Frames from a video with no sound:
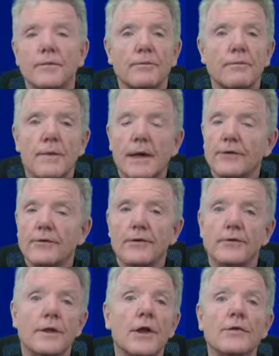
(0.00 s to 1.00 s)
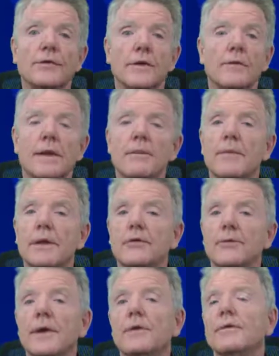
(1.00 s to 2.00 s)
You might know some of them. Ben
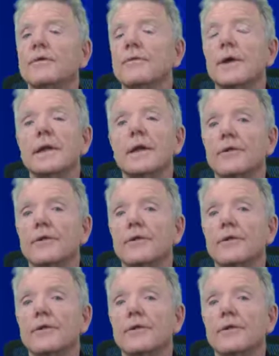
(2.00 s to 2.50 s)
Schmidt was one.